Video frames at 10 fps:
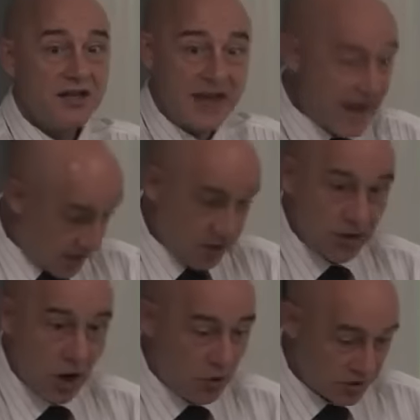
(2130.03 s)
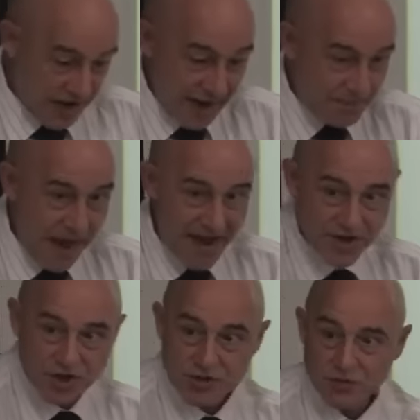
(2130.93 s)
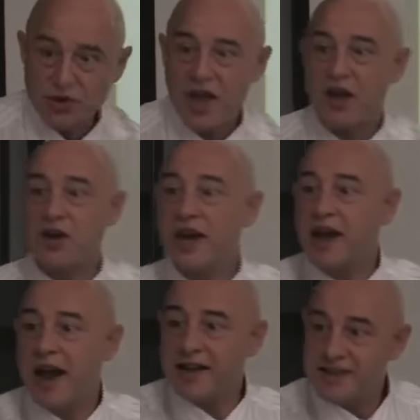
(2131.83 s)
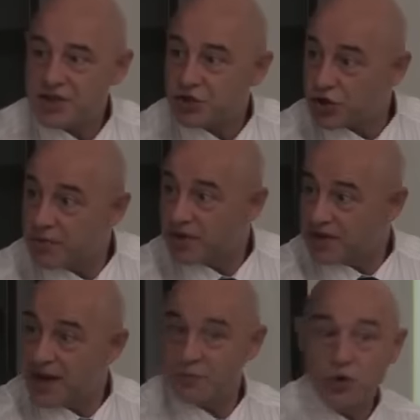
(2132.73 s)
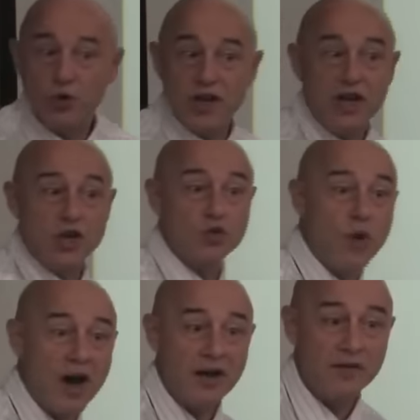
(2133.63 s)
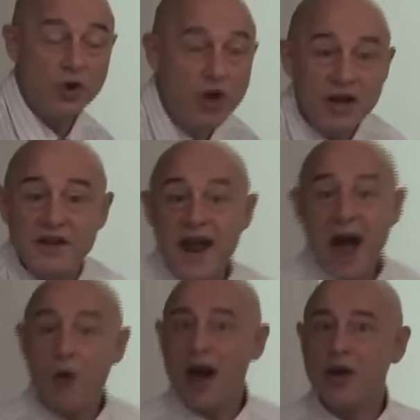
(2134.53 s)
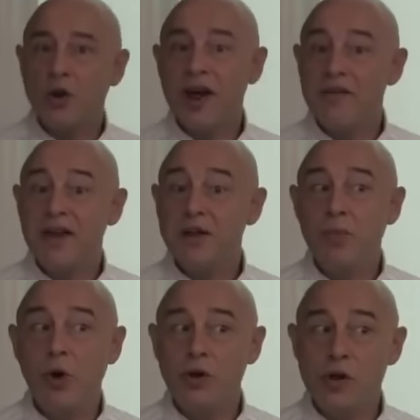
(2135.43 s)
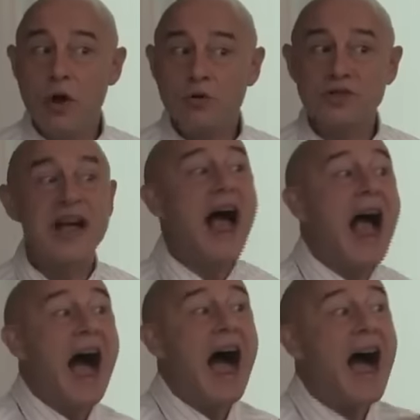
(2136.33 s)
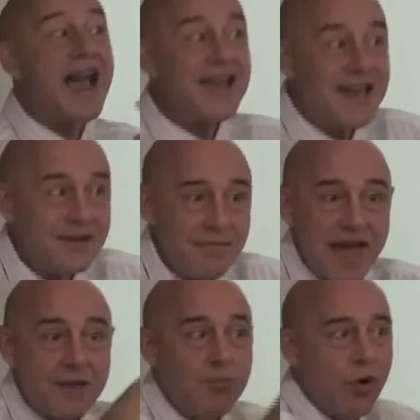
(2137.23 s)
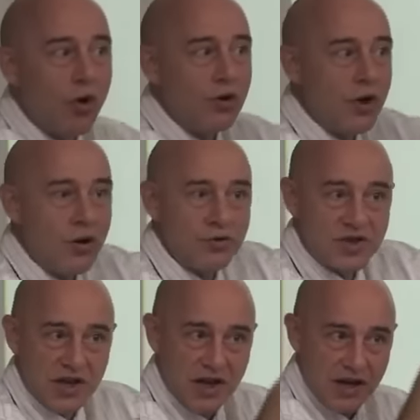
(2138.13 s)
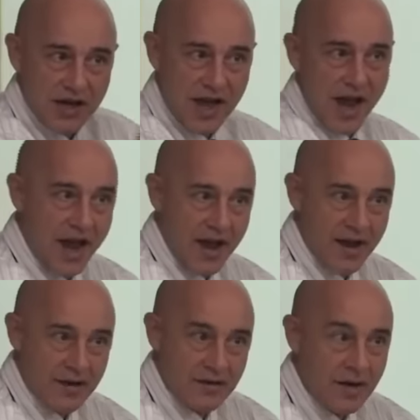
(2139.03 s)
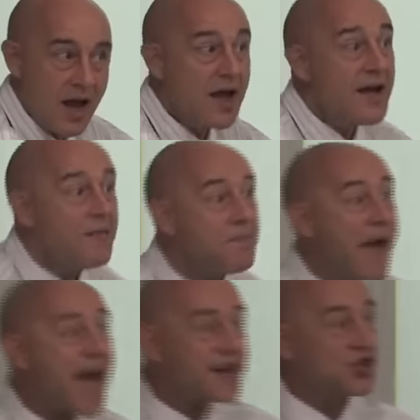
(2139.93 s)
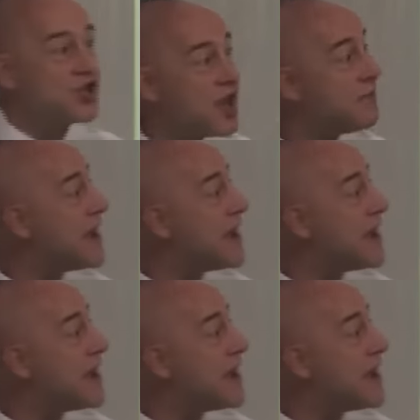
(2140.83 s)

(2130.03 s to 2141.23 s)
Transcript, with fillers: take the loans, I package them together, and I distribute them to each one of you. Now I don't have any more loans. I can make more loans again, package them,